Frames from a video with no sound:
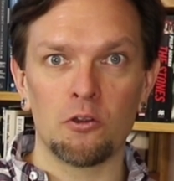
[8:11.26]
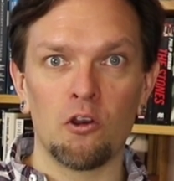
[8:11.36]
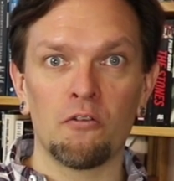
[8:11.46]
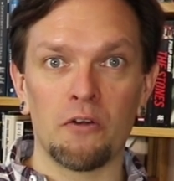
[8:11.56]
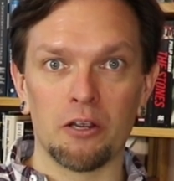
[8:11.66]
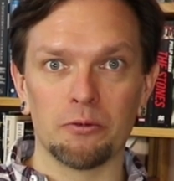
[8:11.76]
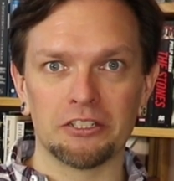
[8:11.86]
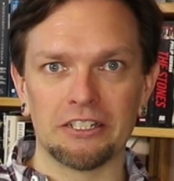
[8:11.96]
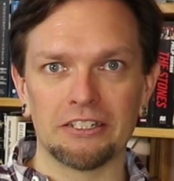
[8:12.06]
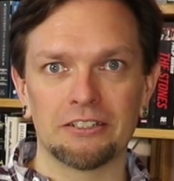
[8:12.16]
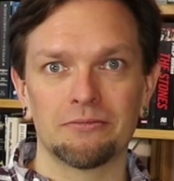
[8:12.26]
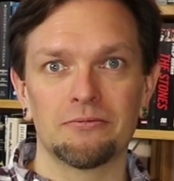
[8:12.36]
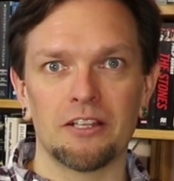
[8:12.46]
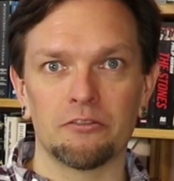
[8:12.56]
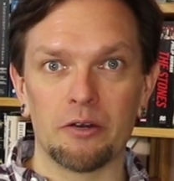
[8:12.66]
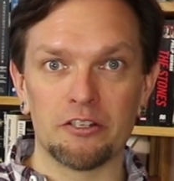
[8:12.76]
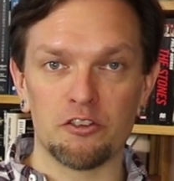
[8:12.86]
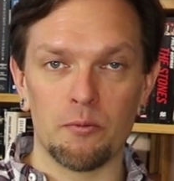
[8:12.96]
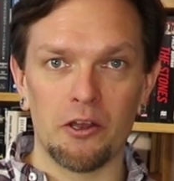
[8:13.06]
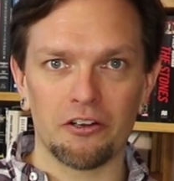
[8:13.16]
all the low frequencies that reach
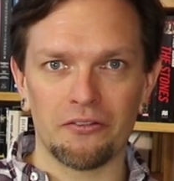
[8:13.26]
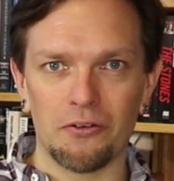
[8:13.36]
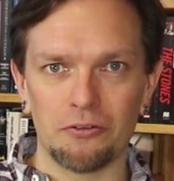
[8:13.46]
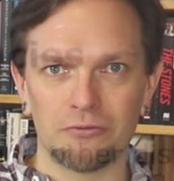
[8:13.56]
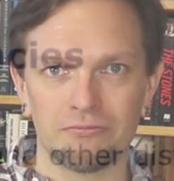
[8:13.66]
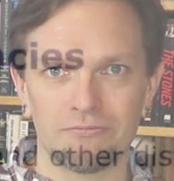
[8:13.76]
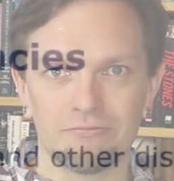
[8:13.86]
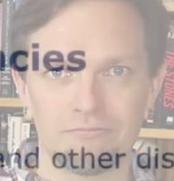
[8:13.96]
the microphone.